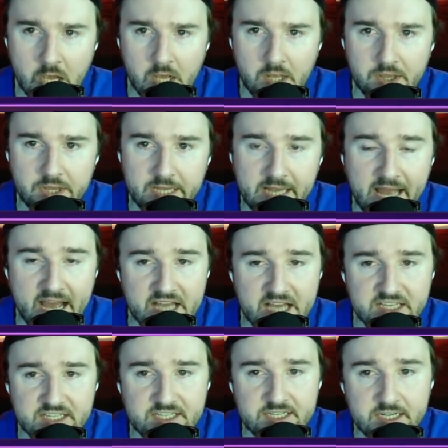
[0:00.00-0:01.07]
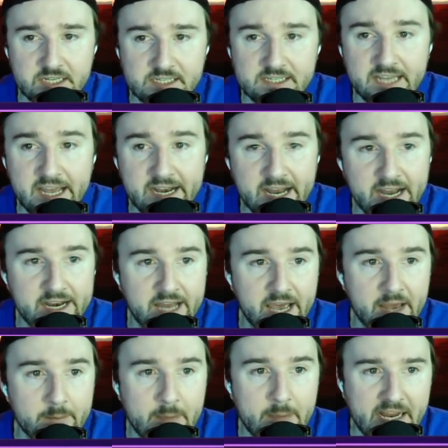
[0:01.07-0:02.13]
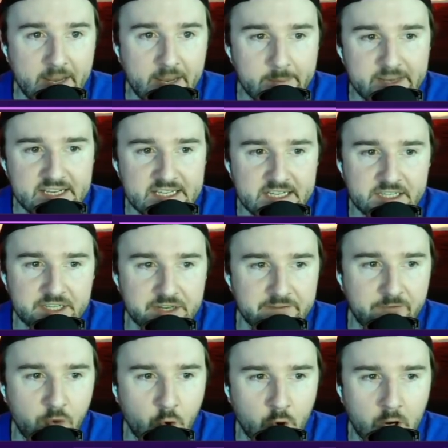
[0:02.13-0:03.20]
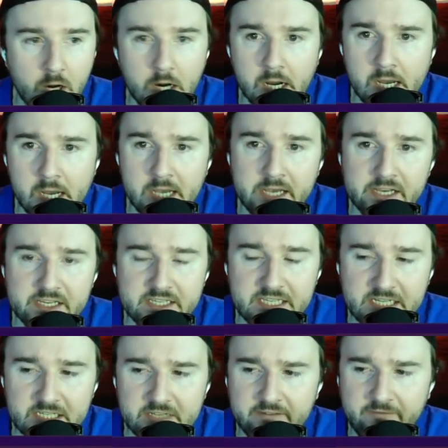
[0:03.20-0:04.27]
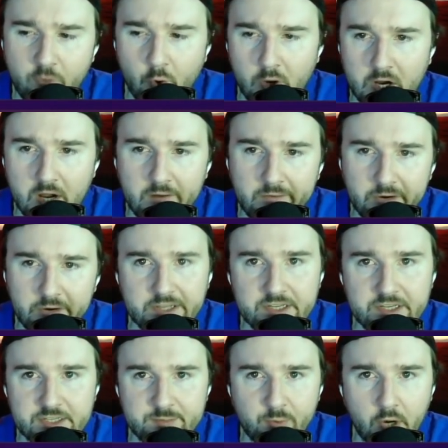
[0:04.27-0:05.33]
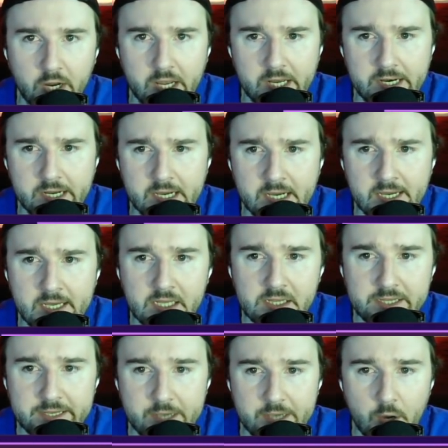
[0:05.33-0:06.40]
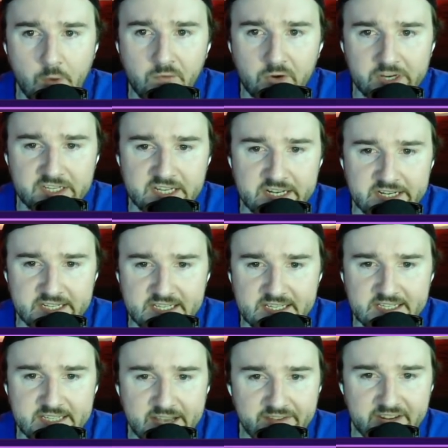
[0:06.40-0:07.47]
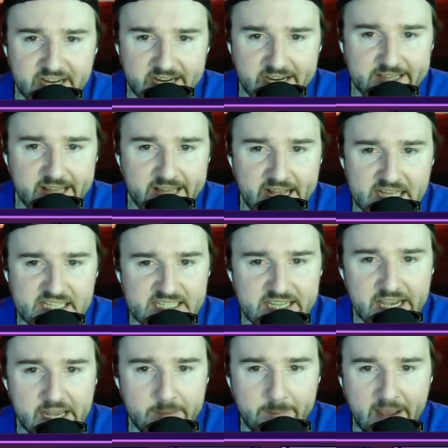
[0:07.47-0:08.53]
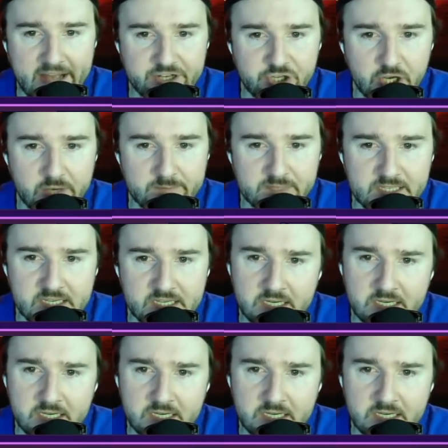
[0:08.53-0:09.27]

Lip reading: The last 10 head-to-head, Miami 6-4, 6-4 covering the spread. The over has hit in 7 out of the last 10 matchups.